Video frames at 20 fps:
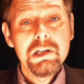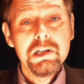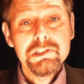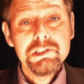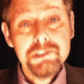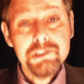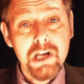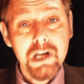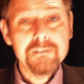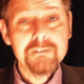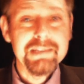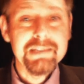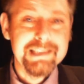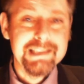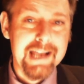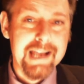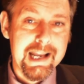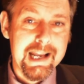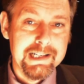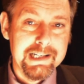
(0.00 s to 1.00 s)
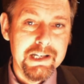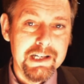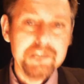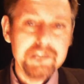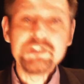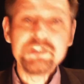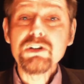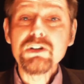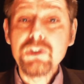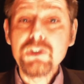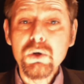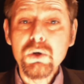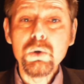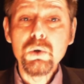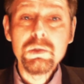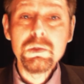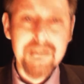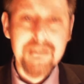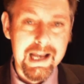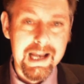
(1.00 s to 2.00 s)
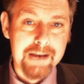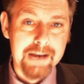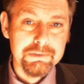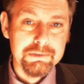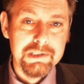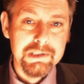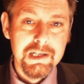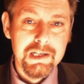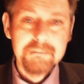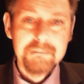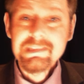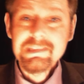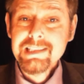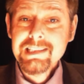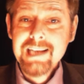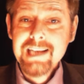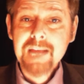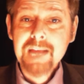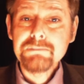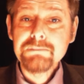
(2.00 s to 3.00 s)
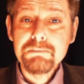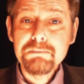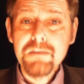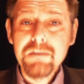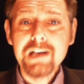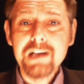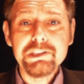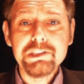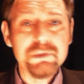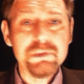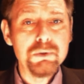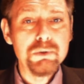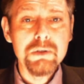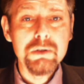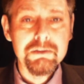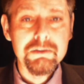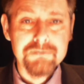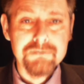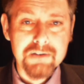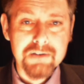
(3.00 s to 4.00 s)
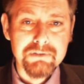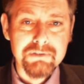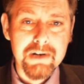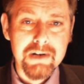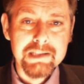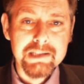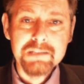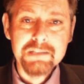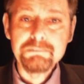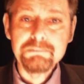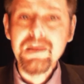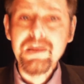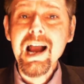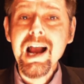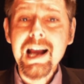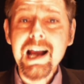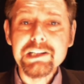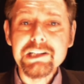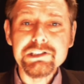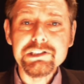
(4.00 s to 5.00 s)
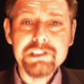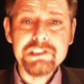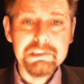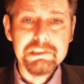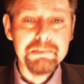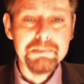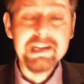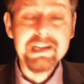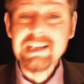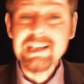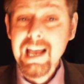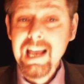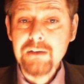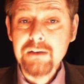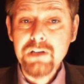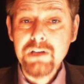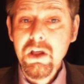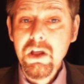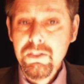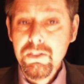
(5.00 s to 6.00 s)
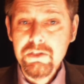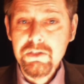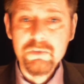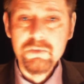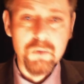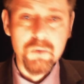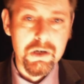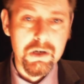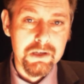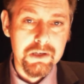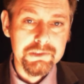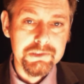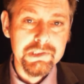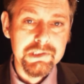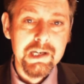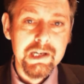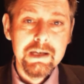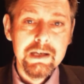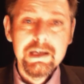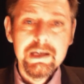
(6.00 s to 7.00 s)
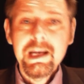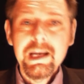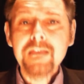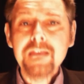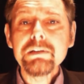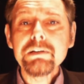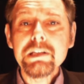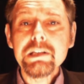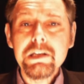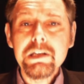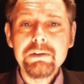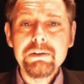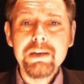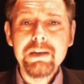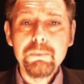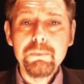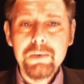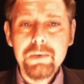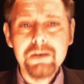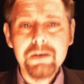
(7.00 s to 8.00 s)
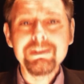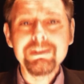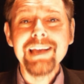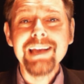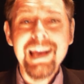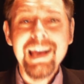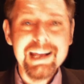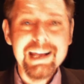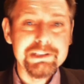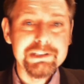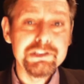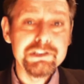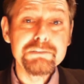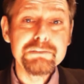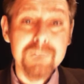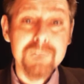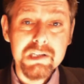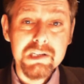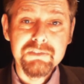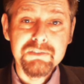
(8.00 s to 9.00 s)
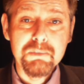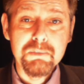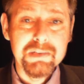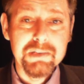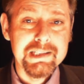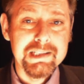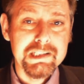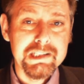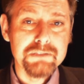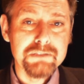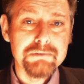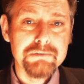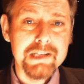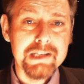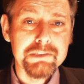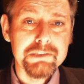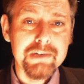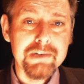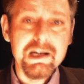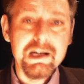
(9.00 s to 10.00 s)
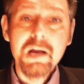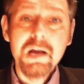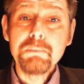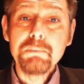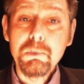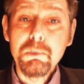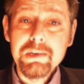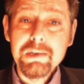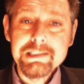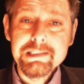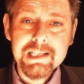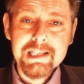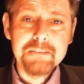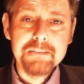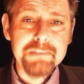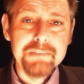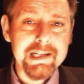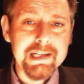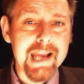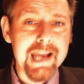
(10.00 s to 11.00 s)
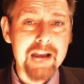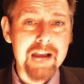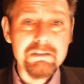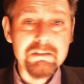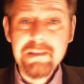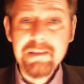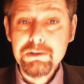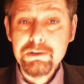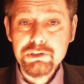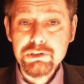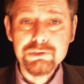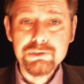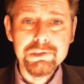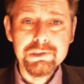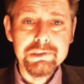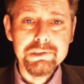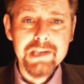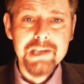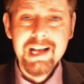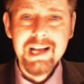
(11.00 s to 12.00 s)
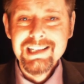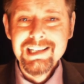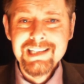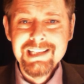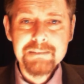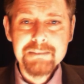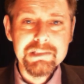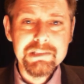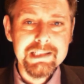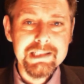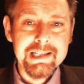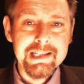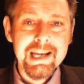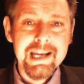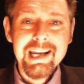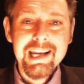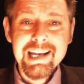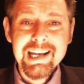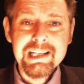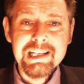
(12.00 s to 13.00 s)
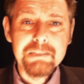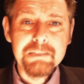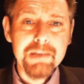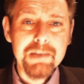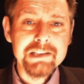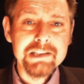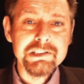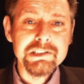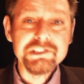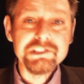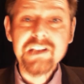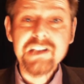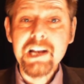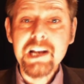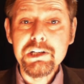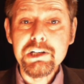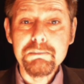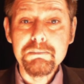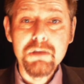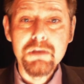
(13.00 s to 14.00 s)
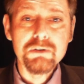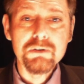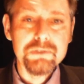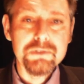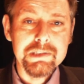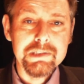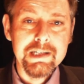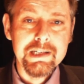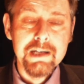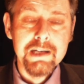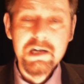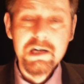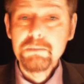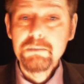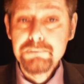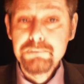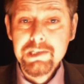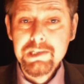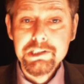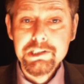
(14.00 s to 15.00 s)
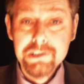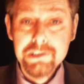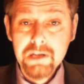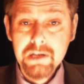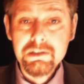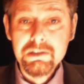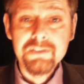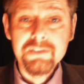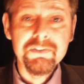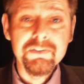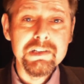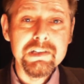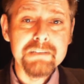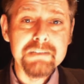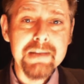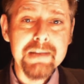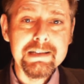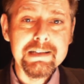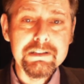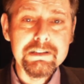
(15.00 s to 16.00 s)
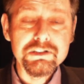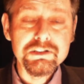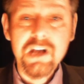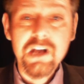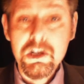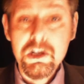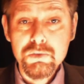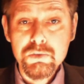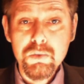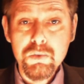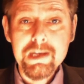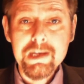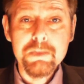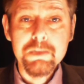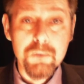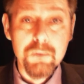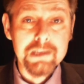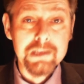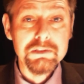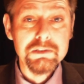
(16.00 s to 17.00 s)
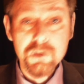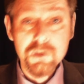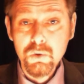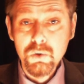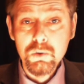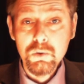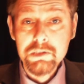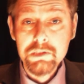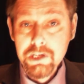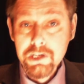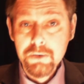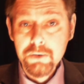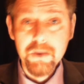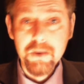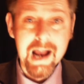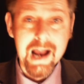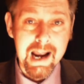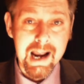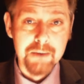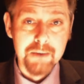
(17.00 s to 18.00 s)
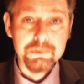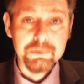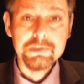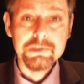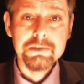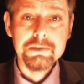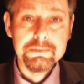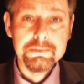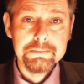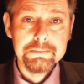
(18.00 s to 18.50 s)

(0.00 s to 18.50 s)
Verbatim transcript: So, Mr. Hague, you're called out. Mr. Cameron might talk of referendum, but actions speak louder than words. Here at the unit, we don't care too much for political rhetoric, but we deeply care about truth, liberty, independence, and democracy. Breach those fundamentals, and we will call you out.